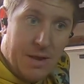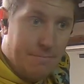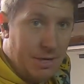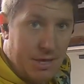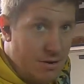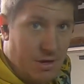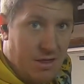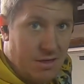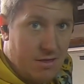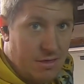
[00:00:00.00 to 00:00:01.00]
but they're
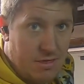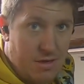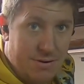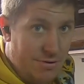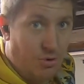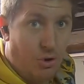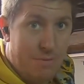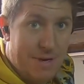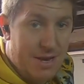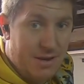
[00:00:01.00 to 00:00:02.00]
just, they're
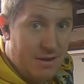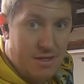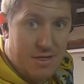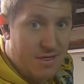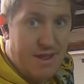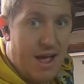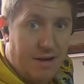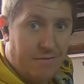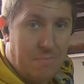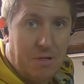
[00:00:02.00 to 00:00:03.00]
Dorman
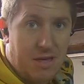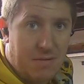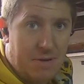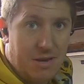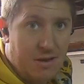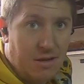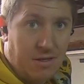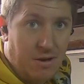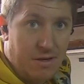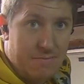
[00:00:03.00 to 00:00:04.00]
stock replacement
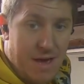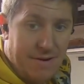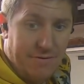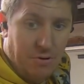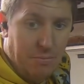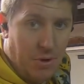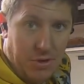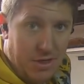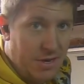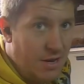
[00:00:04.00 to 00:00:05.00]
exhaust manifold
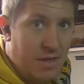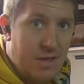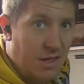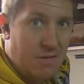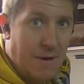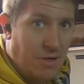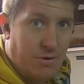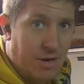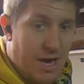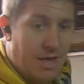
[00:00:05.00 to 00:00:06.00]
bolts. Nothing
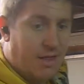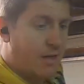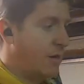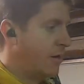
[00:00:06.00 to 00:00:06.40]
special, guys.